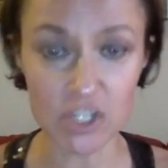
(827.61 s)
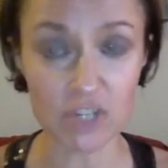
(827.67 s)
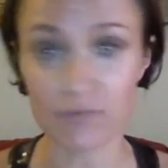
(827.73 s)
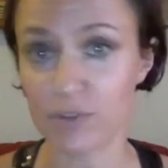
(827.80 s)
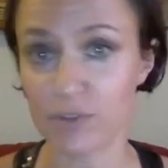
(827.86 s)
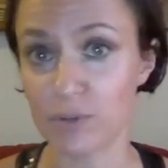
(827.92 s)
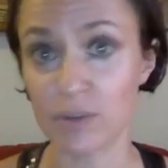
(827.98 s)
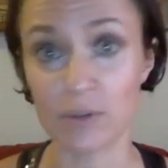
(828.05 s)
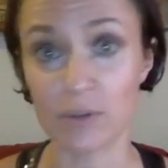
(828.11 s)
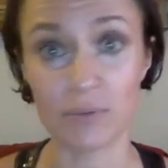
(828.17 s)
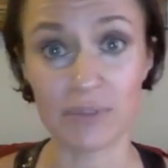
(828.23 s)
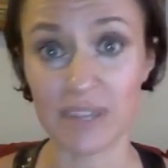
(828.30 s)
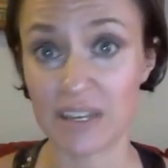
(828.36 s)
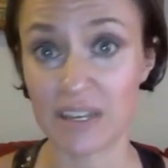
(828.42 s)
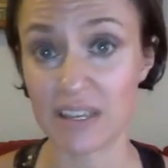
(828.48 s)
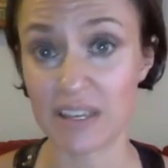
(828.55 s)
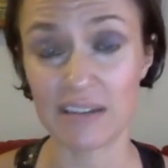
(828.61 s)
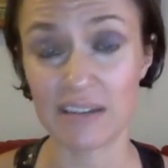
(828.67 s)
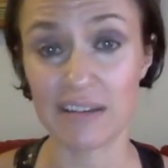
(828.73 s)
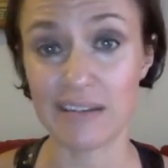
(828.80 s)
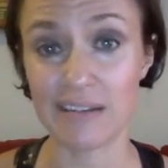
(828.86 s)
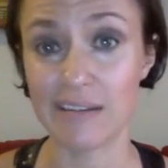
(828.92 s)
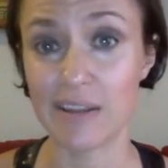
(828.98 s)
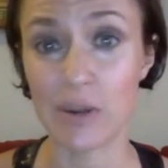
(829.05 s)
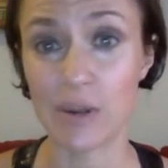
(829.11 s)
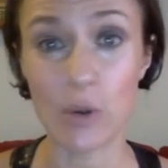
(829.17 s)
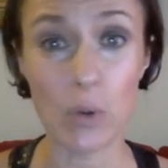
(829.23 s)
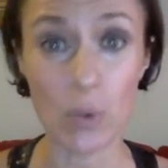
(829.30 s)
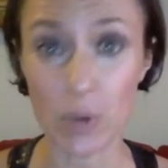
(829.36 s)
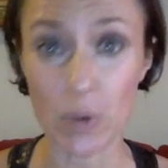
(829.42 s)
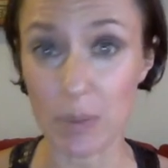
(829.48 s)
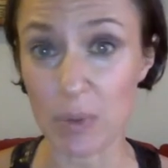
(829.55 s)
If you go with any kind of
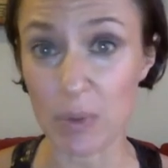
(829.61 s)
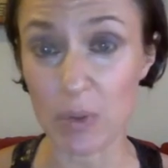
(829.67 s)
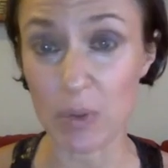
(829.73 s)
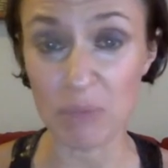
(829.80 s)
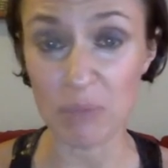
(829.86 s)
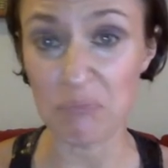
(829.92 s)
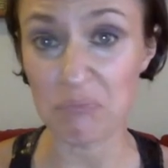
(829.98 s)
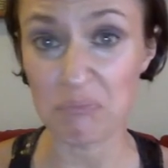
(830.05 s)
normal